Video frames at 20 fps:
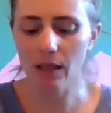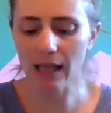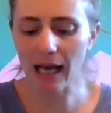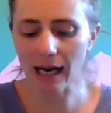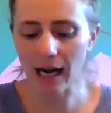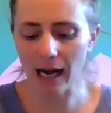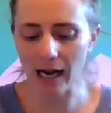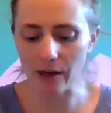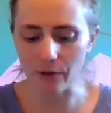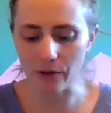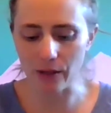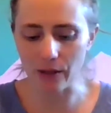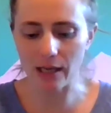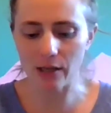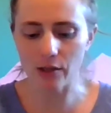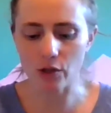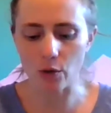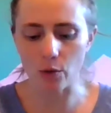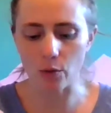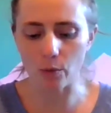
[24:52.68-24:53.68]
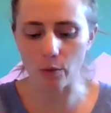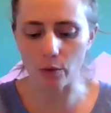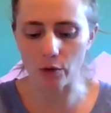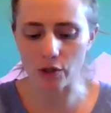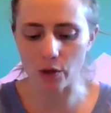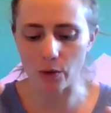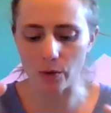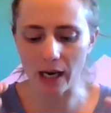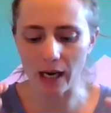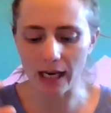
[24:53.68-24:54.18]
That kind of thing. So
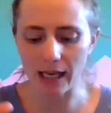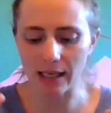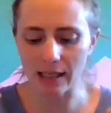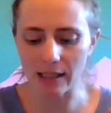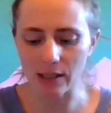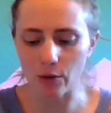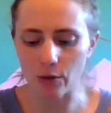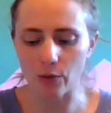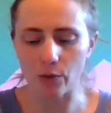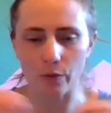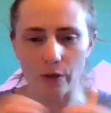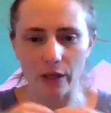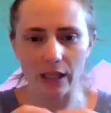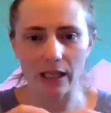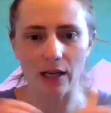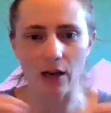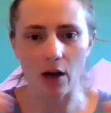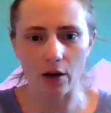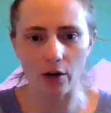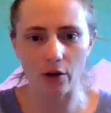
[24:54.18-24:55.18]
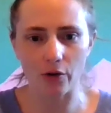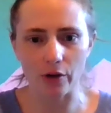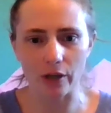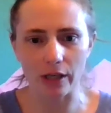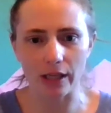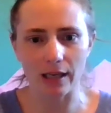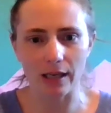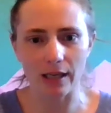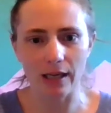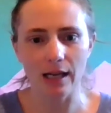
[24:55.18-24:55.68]
getting into a really
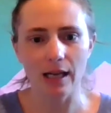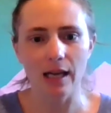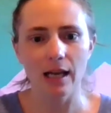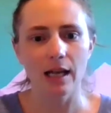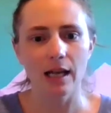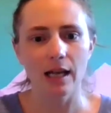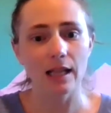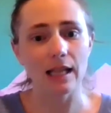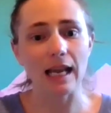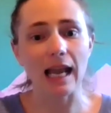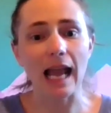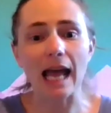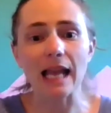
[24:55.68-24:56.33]
concrete thing.